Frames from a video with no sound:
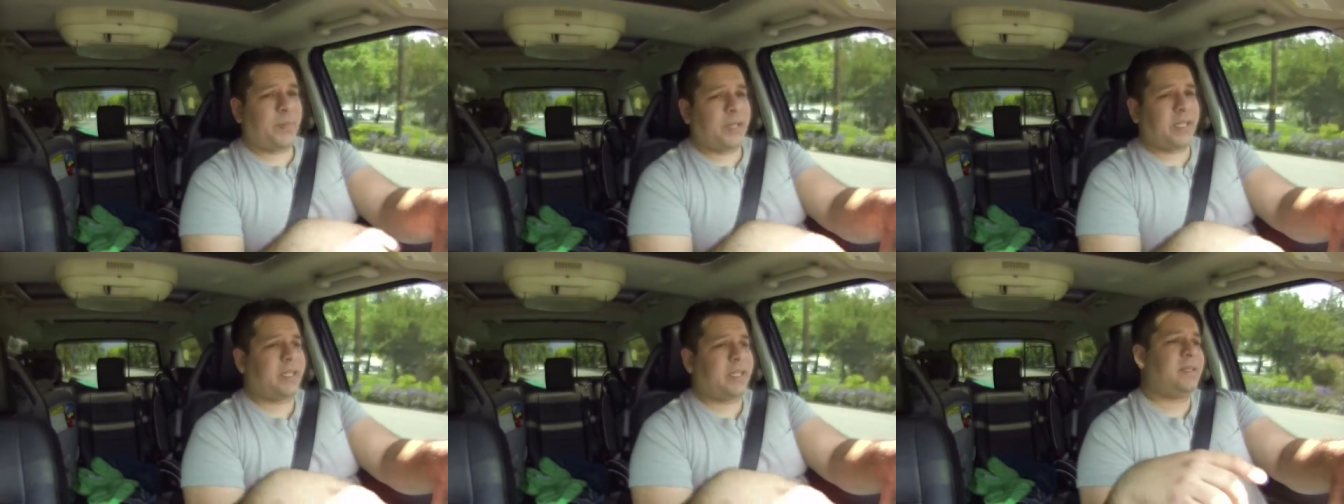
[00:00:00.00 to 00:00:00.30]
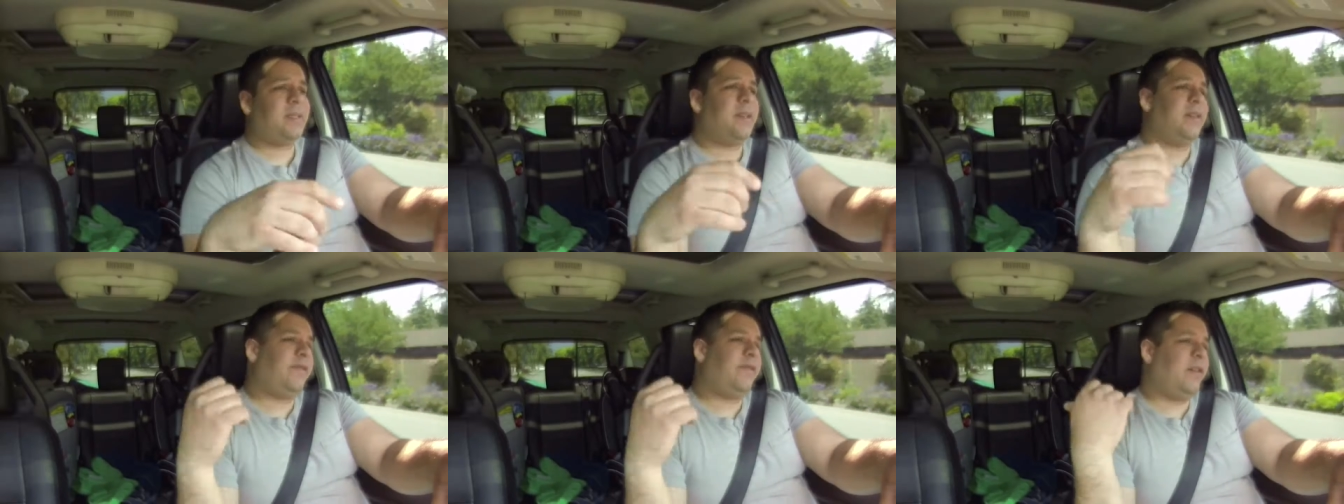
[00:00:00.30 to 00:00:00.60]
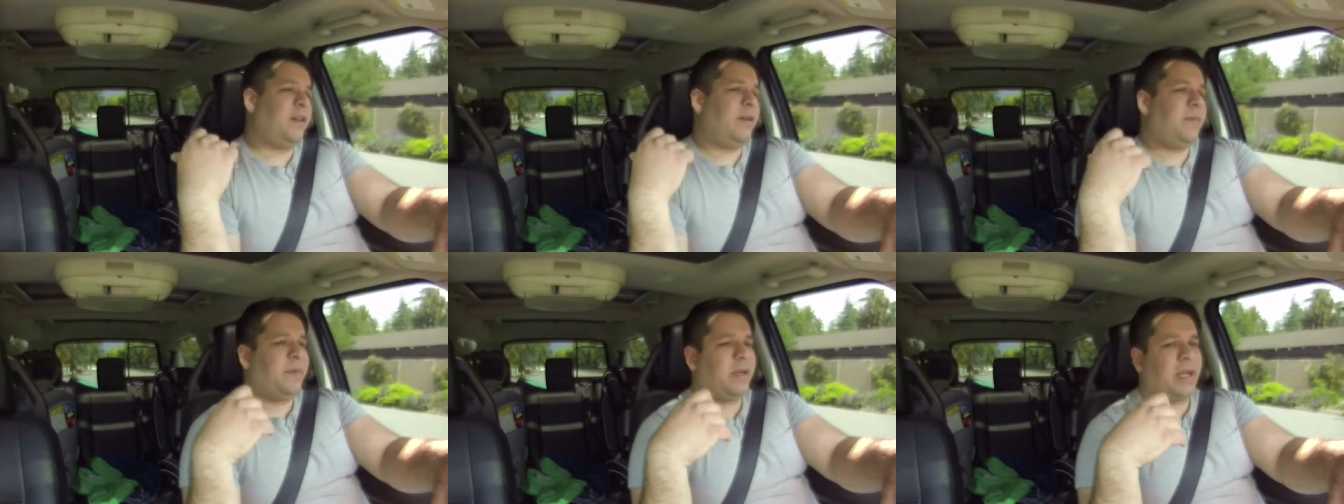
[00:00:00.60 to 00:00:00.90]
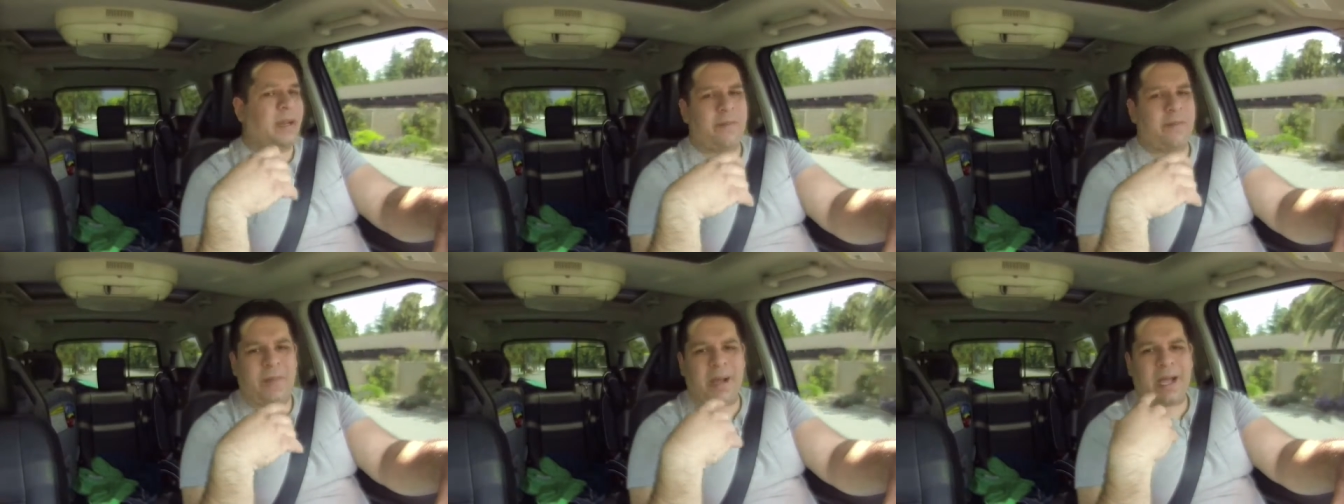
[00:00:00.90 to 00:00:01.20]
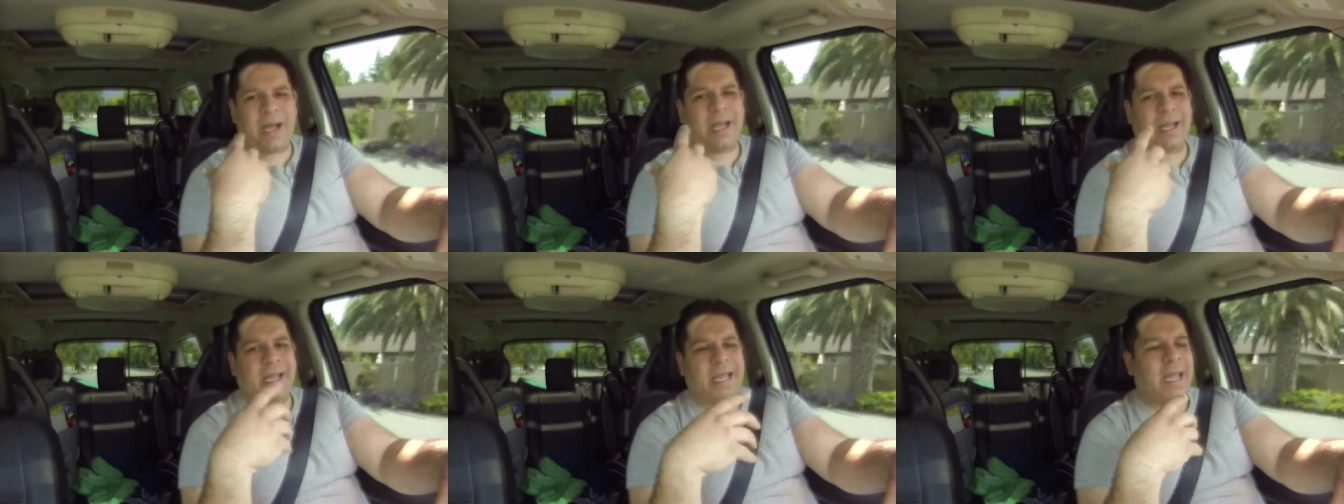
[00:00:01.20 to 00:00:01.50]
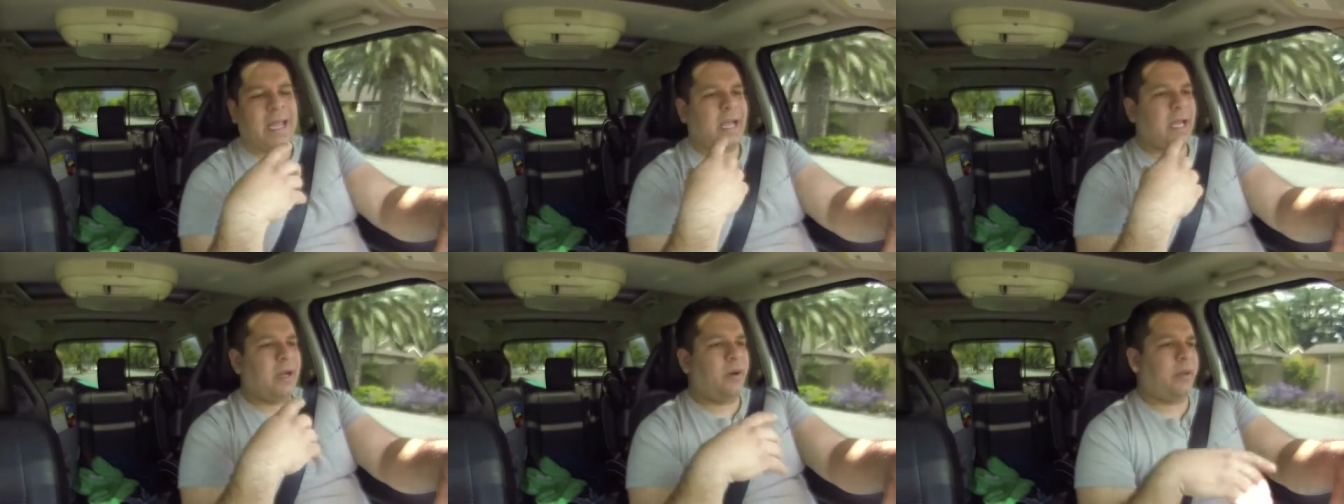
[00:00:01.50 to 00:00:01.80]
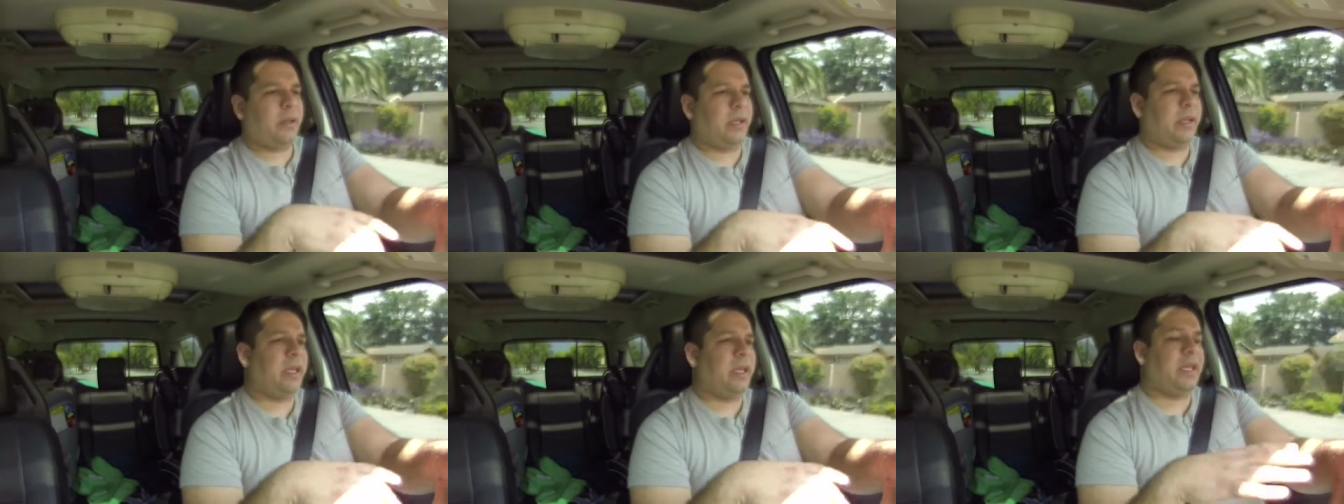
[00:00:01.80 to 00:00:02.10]
pick the stuff up, get back, hang out
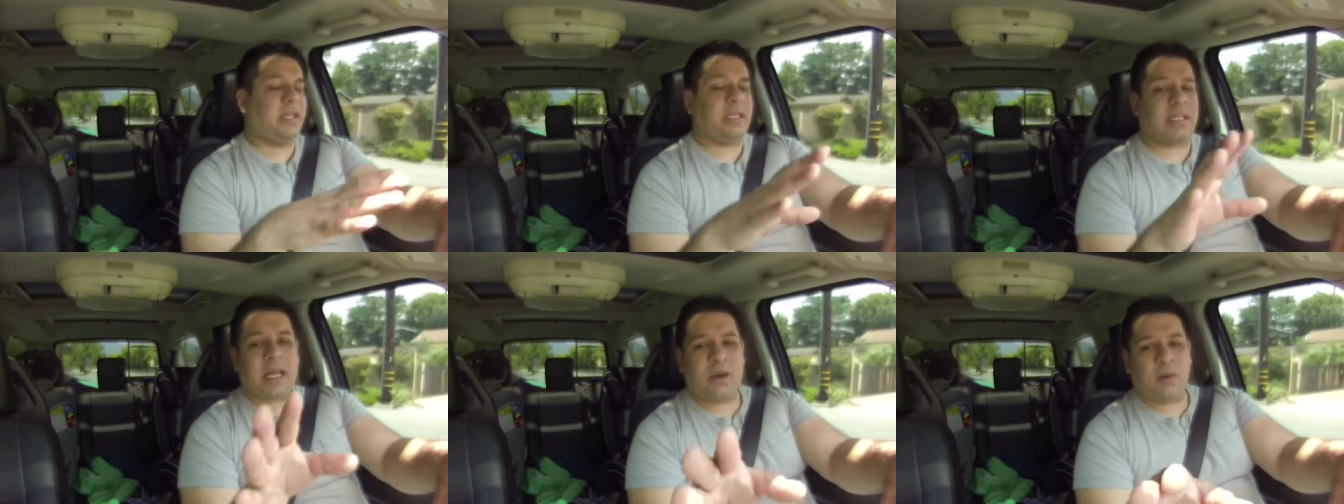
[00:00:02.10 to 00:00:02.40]
with the kids.